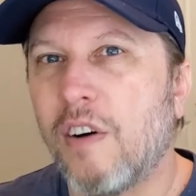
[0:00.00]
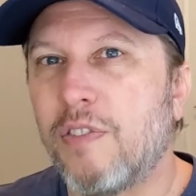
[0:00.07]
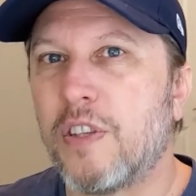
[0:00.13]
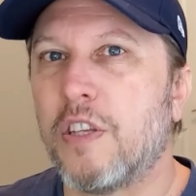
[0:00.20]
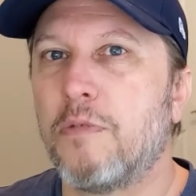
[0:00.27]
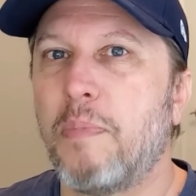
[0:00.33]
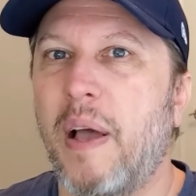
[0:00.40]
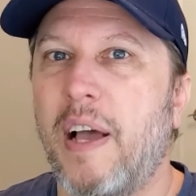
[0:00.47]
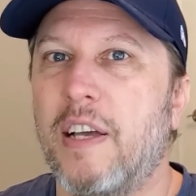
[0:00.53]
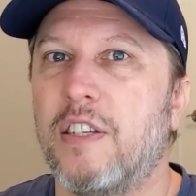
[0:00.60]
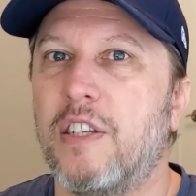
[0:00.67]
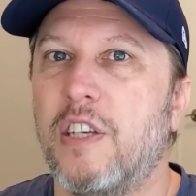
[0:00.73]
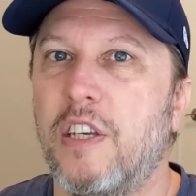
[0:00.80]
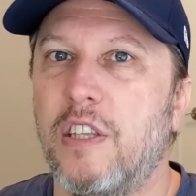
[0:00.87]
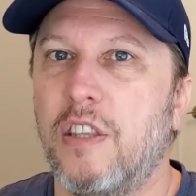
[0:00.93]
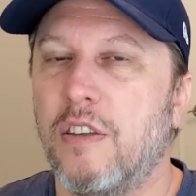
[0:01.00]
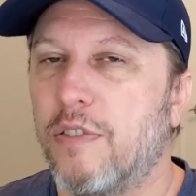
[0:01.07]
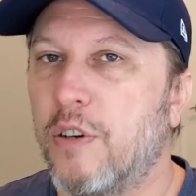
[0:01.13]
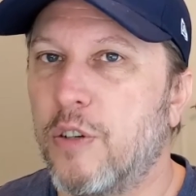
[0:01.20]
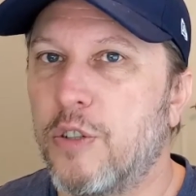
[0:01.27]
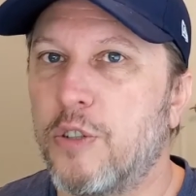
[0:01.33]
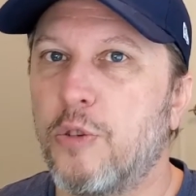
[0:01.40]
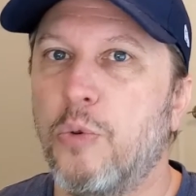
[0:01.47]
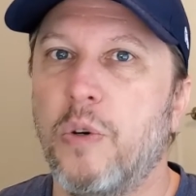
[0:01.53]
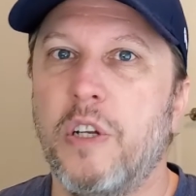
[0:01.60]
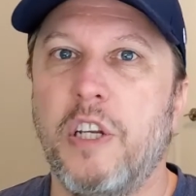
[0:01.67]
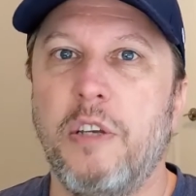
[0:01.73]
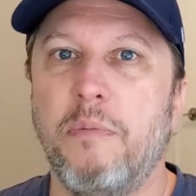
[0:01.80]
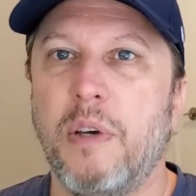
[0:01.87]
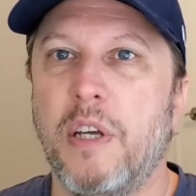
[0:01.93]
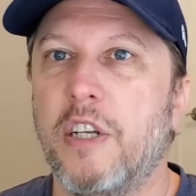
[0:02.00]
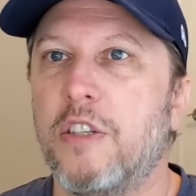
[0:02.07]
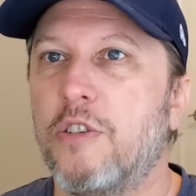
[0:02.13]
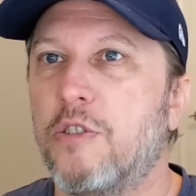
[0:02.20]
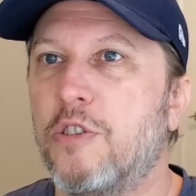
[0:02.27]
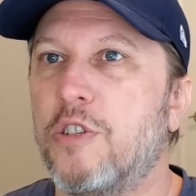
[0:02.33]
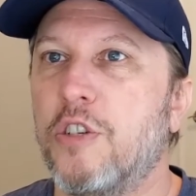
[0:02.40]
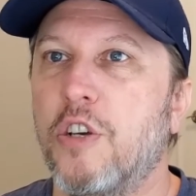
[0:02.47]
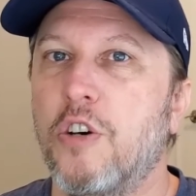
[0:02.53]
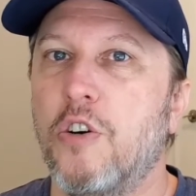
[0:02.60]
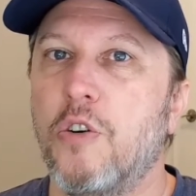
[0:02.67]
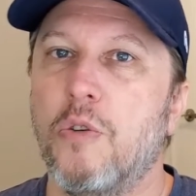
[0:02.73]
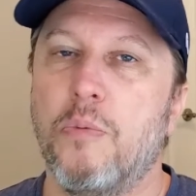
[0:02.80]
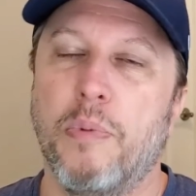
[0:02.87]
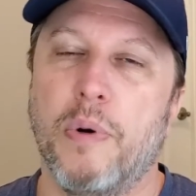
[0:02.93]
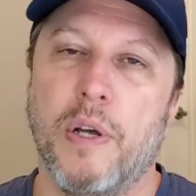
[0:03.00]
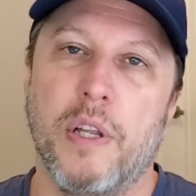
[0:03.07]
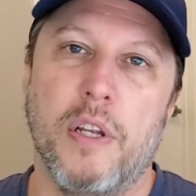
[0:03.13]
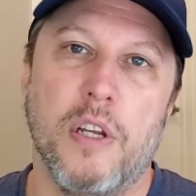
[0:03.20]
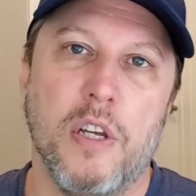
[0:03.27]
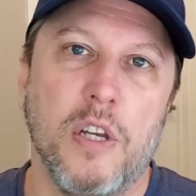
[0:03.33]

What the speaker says: with his passing in the first 20 minutes or so, but